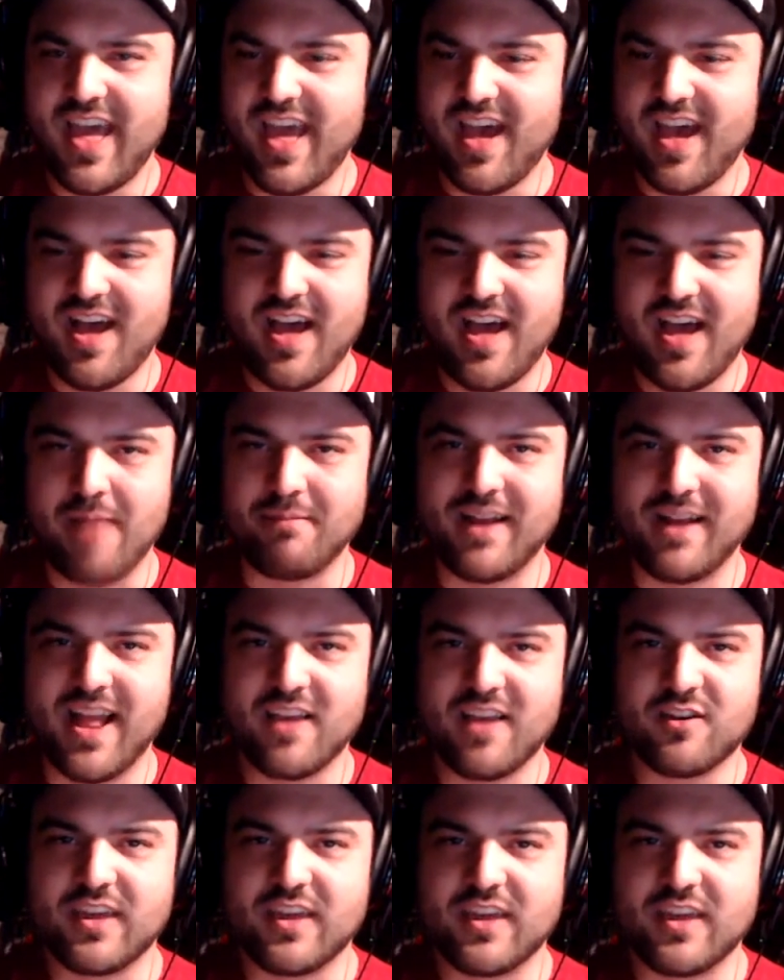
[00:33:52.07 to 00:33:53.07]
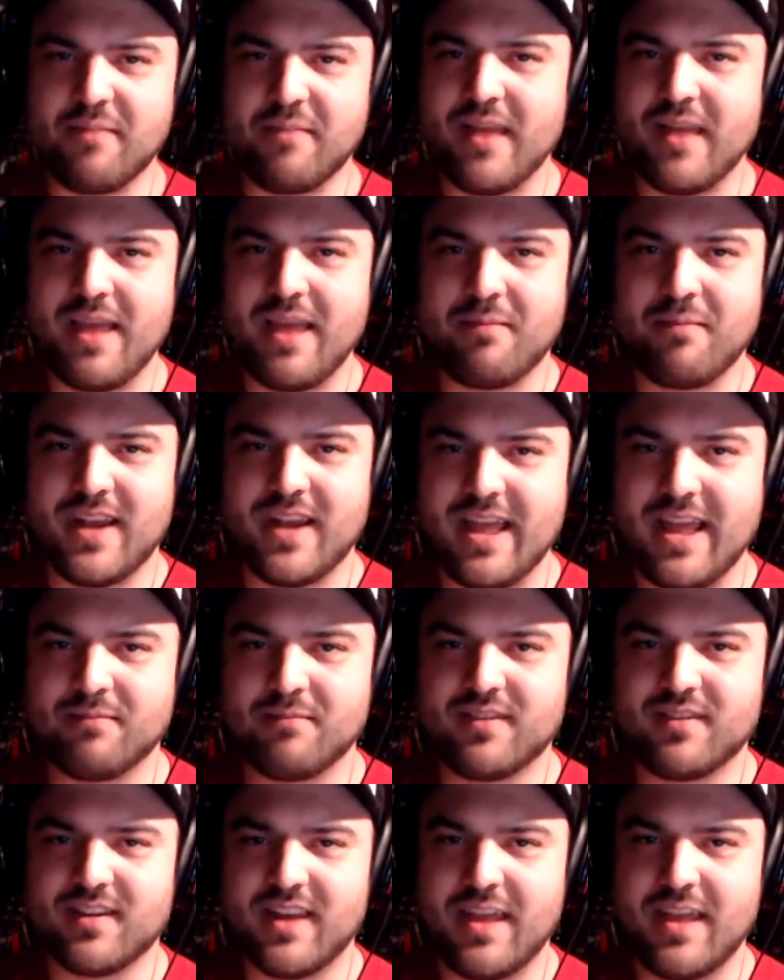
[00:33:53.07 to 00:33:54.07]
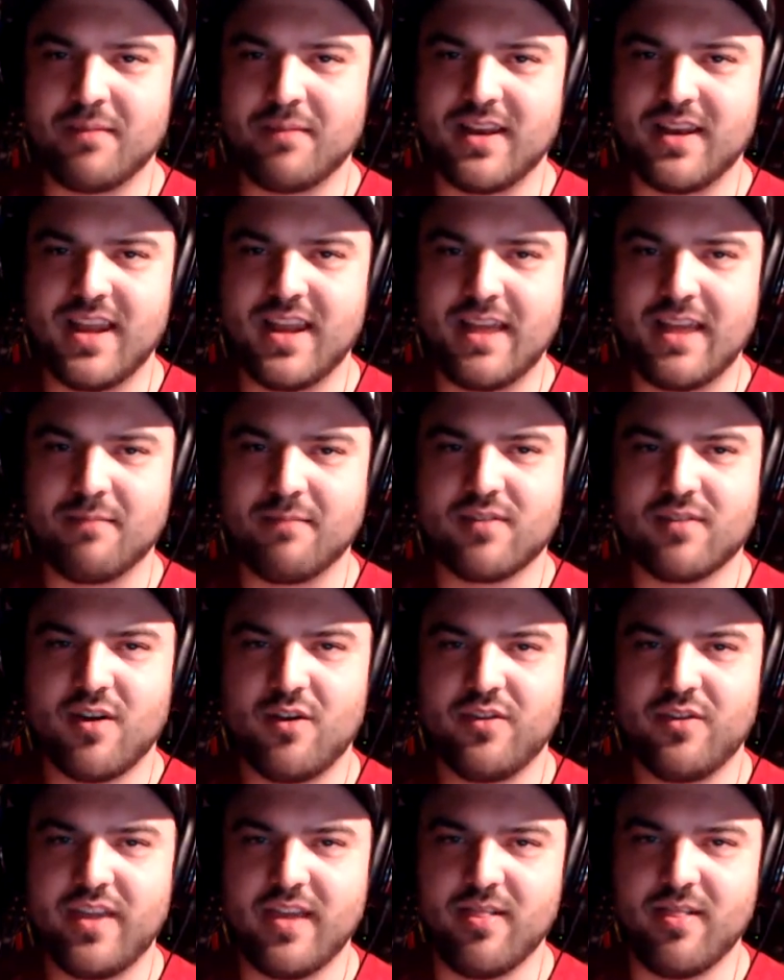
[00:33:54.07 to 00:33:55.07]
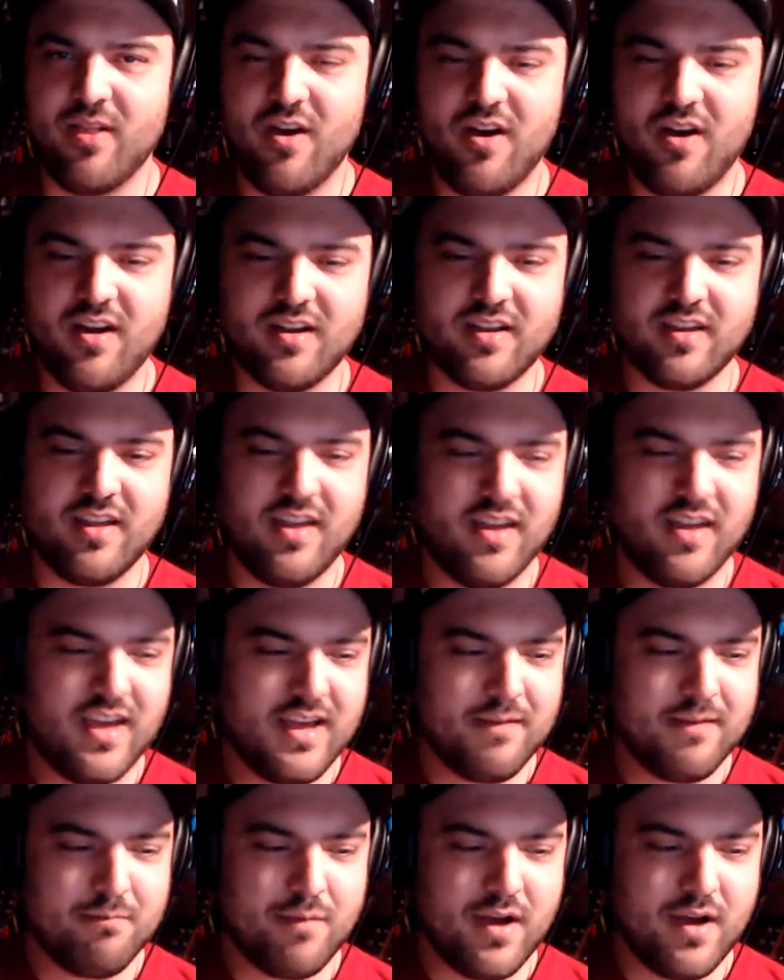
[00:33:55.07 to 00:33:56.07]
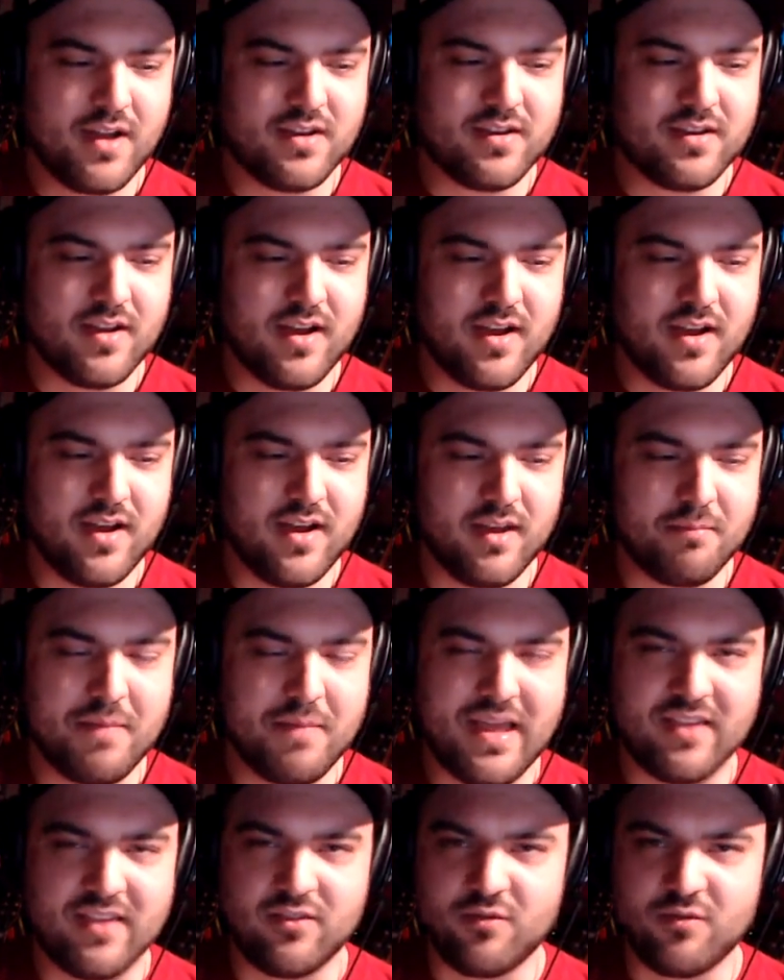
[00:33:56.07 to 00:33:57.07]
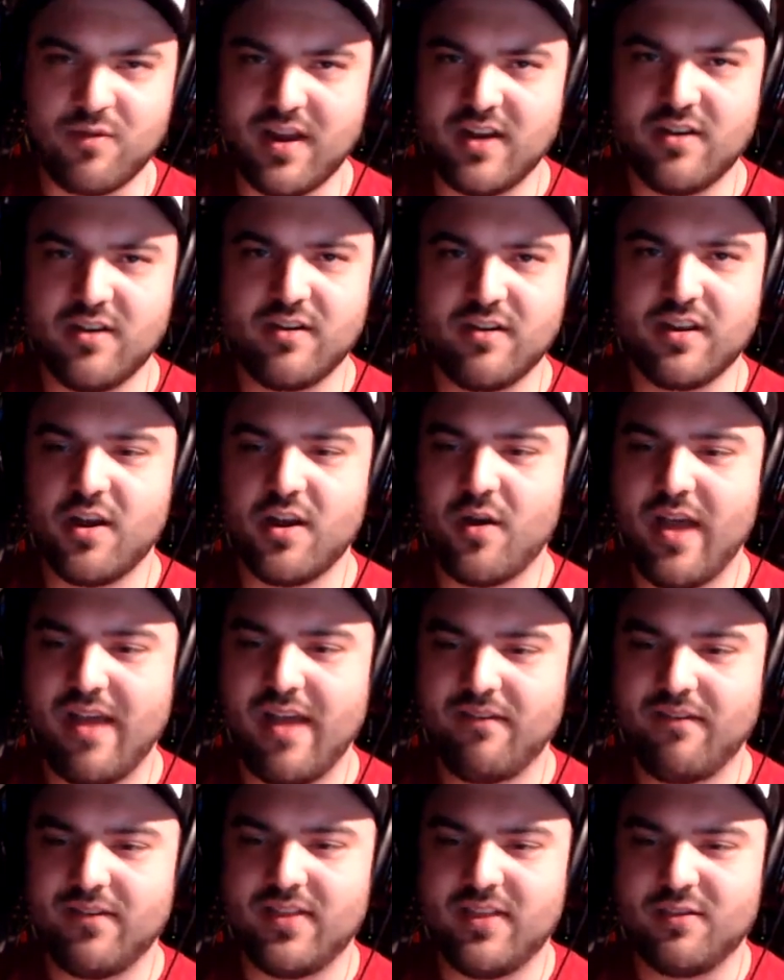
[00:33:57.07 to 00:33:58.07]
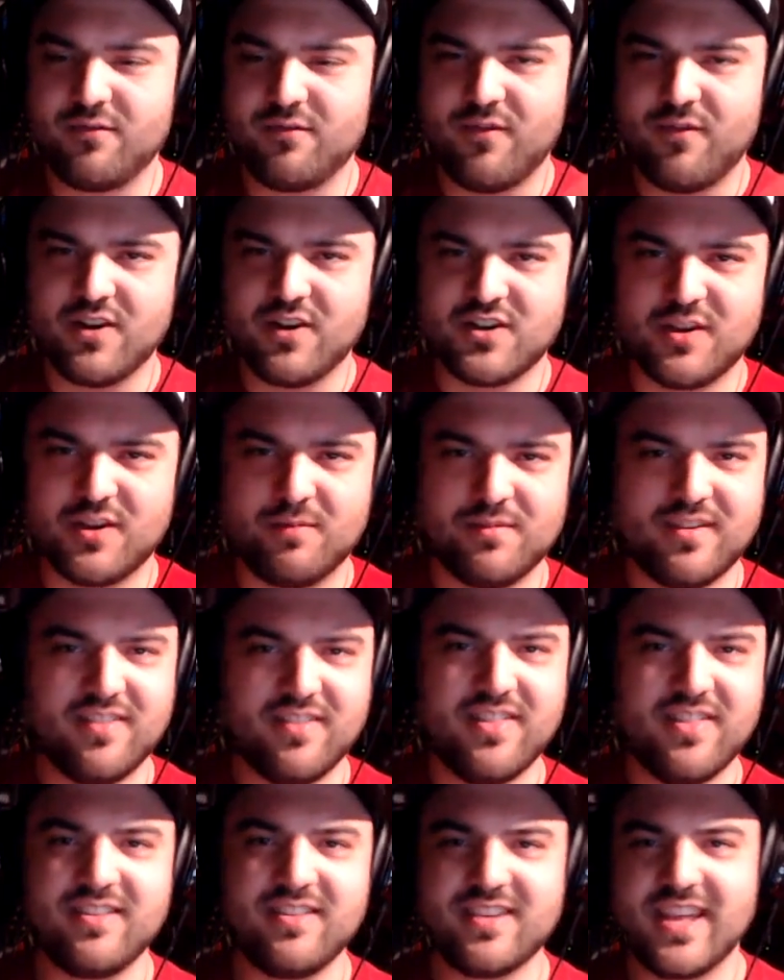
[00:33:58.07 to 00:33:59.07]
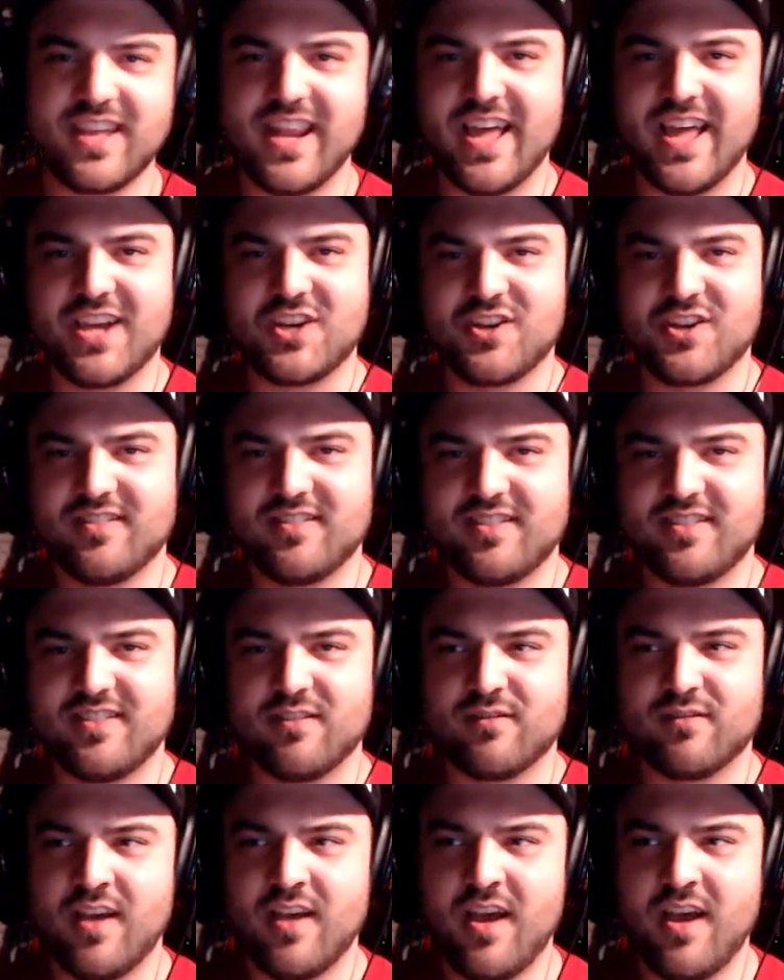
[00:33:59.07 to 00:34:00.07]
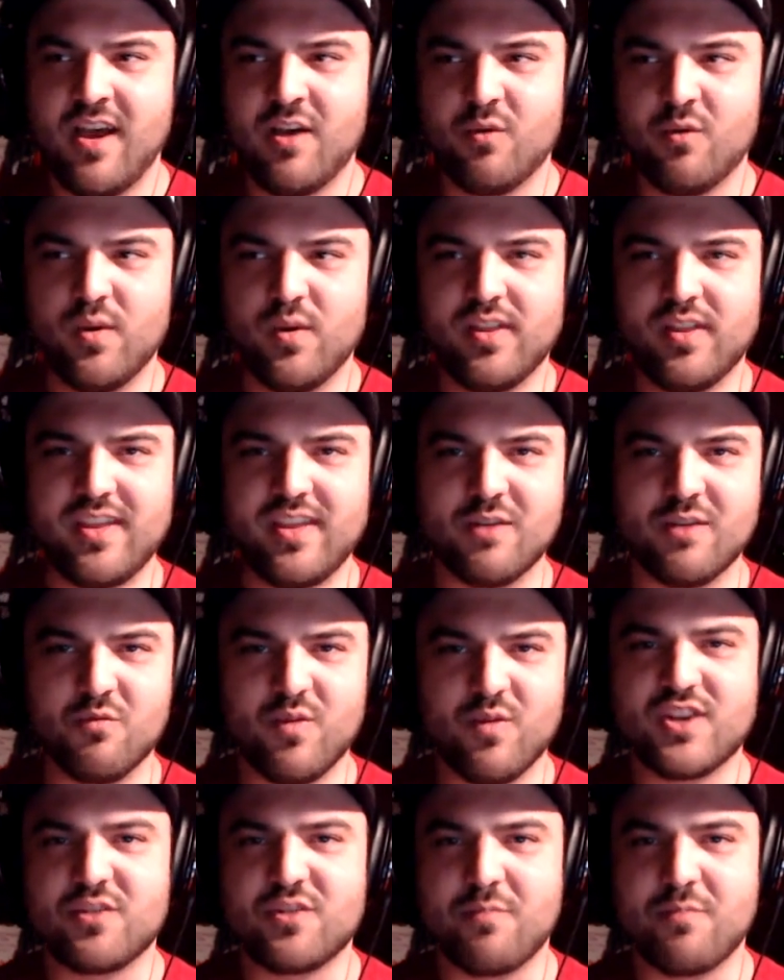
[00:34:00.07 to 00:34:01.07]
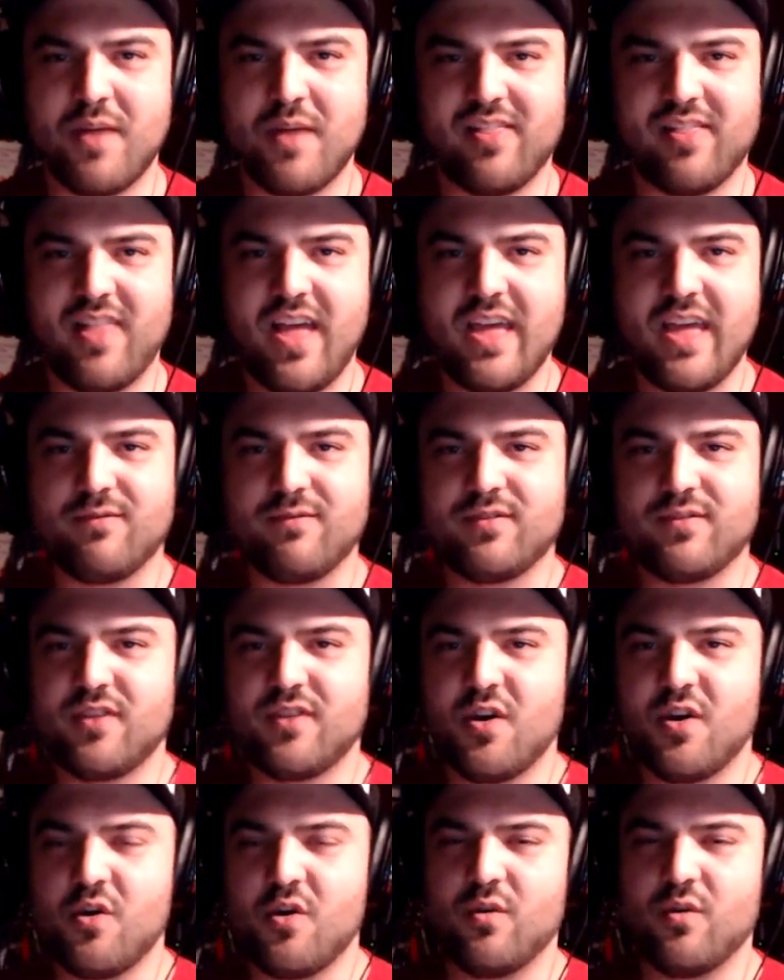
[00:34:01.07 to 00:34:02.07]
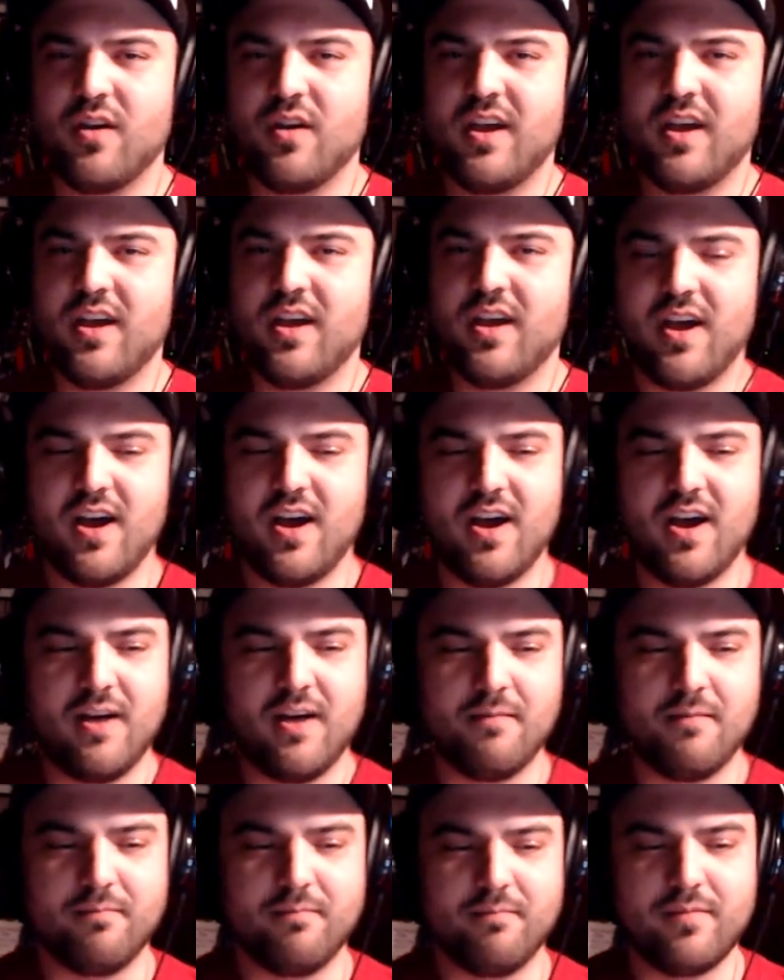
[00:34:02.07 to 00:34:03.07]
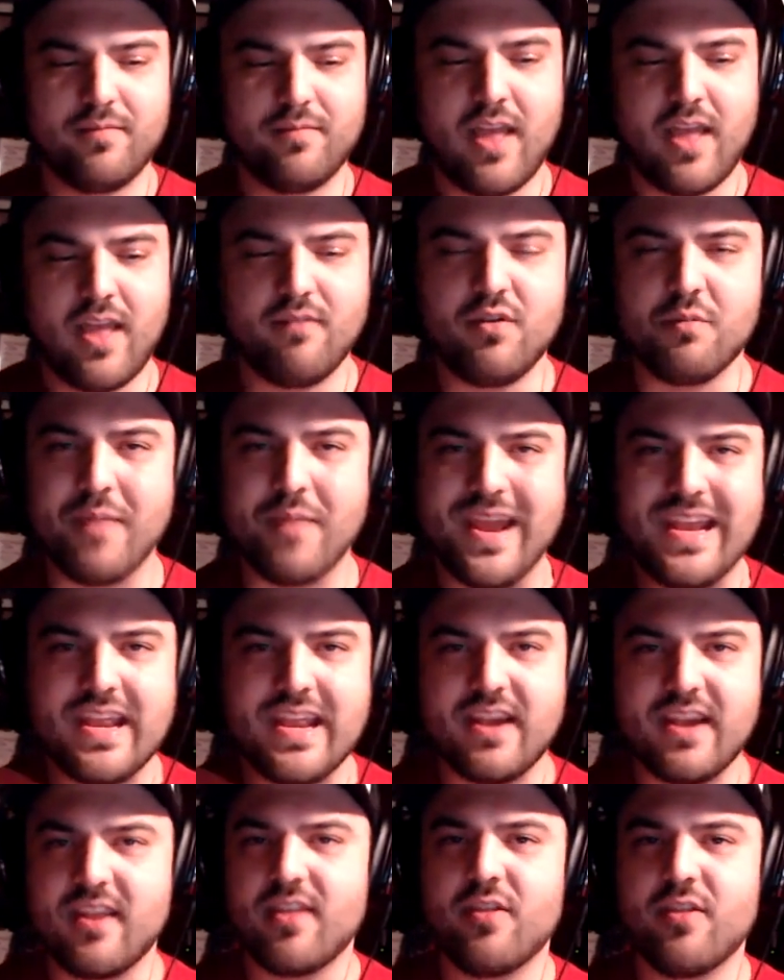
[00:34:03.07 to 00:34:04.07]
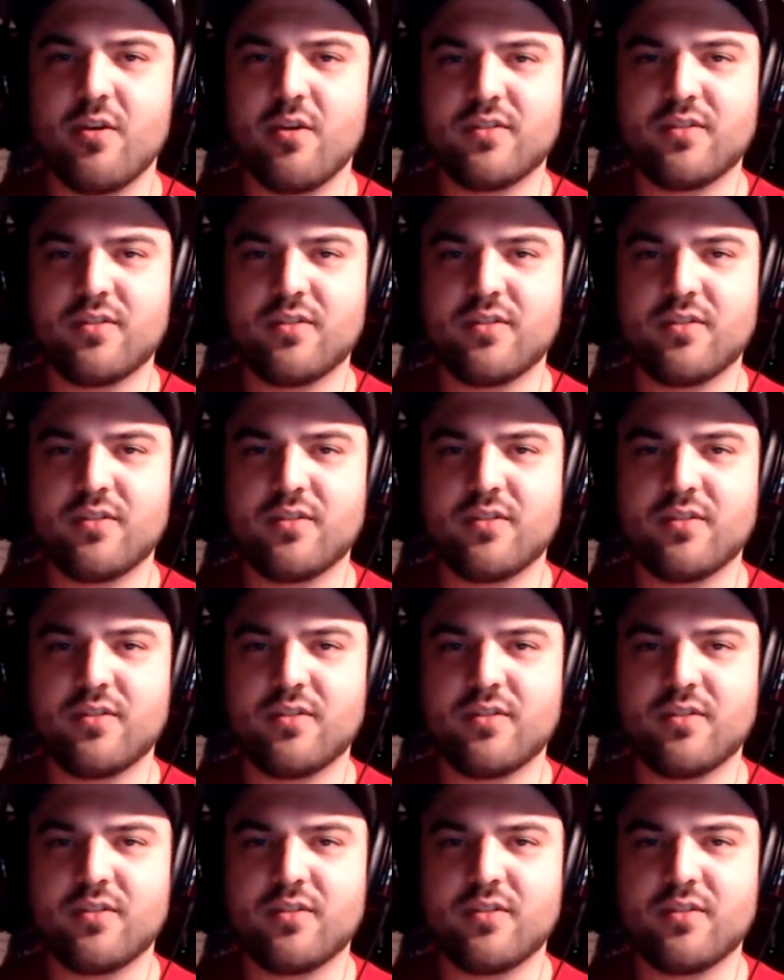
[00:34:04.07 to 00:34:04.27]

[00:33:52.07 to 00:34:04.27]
I mean, I could keep naming names all day long, but Mance Raider, you know, having these friendships and these connections has really enriched my life. So, have you made any of those